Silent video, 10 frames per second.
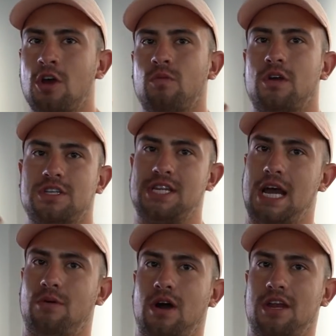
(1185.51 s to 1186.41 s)
Whereas
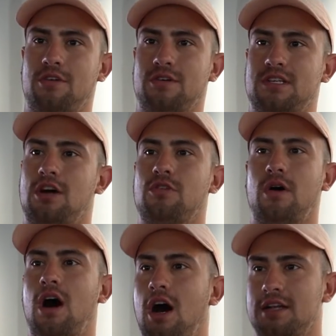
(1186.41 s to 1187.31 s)
now what I do is I'll do a
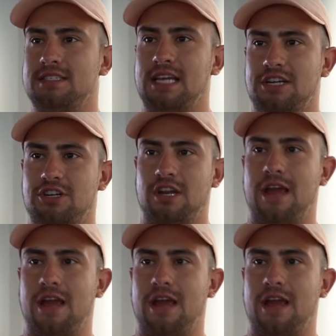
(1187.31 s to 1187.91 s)
hard session